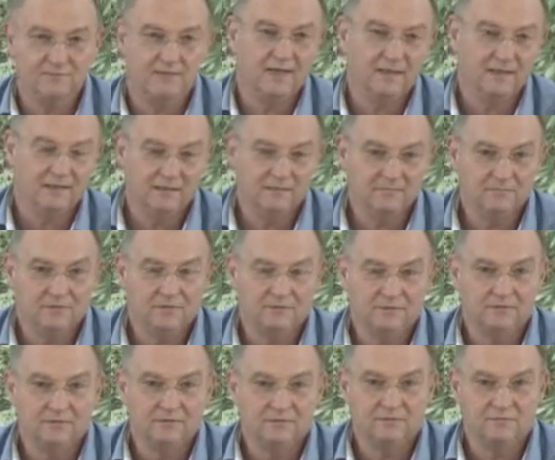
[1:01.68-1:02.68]
heading
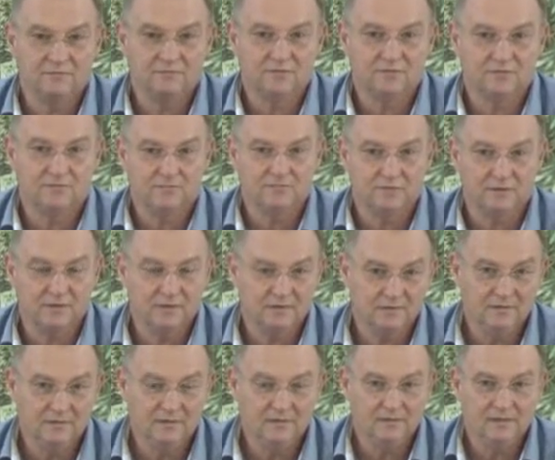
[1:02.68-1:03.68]
mostly from
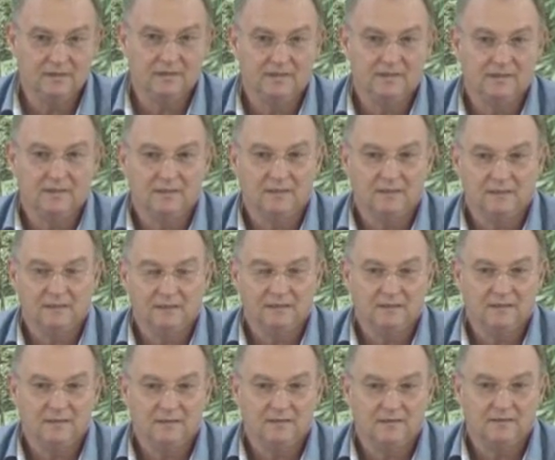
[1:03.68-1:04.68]
Bonn,
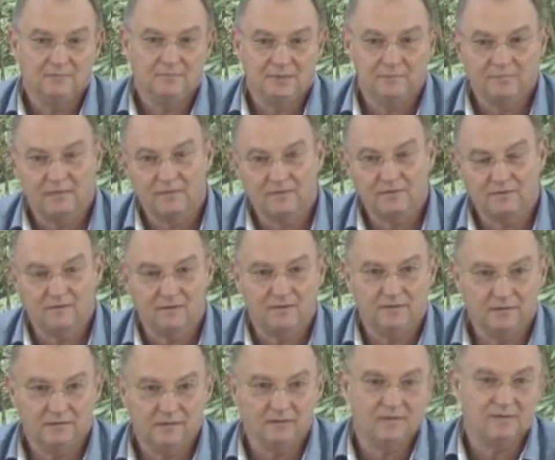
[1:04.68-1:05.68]
uh, while my
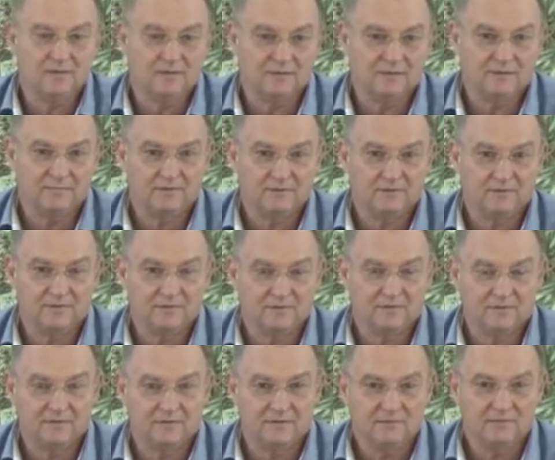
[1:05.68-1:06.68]
colleague John
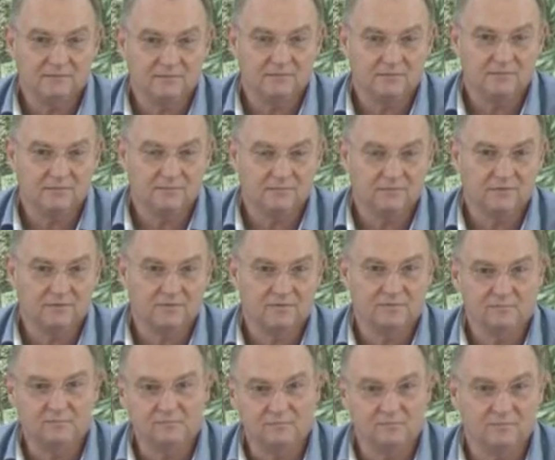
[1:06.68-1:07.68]
Lamers uh, was the person
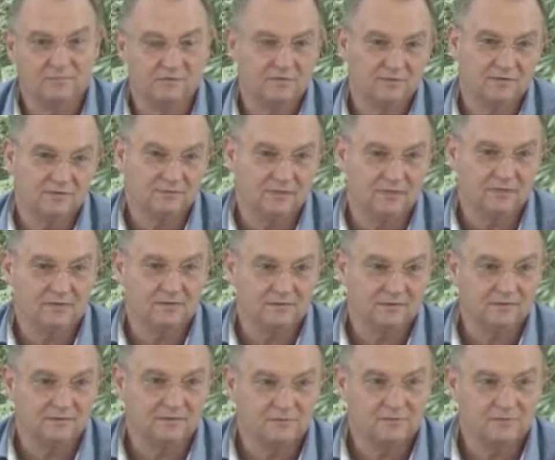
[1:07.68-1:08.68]
who was mostly running
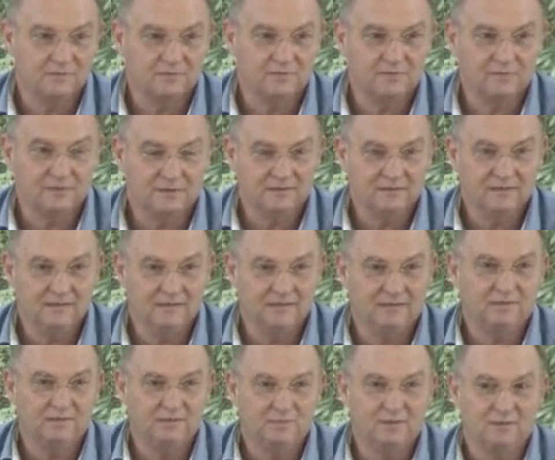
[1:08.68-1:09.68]
the show in,
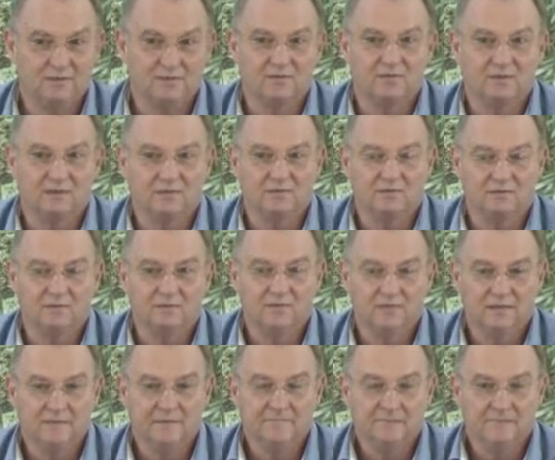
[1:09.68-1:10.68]
in Uzbekistan. So
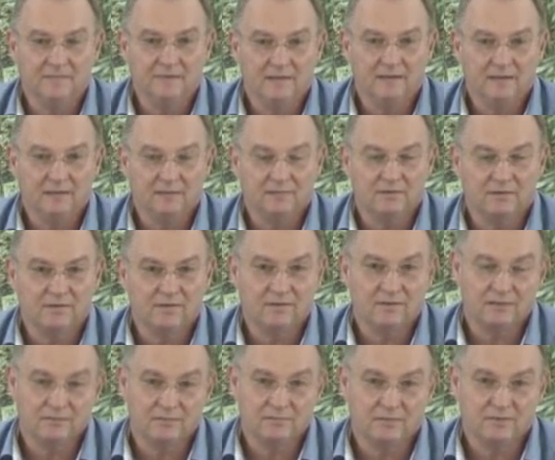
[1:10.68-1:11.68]
it was a
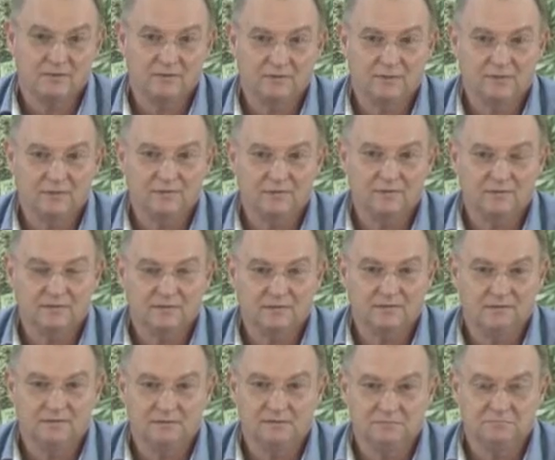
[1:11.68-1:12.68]
large project.
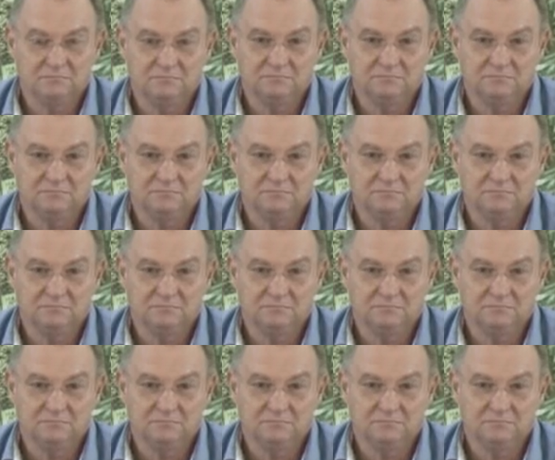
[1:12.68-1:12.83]
Uh,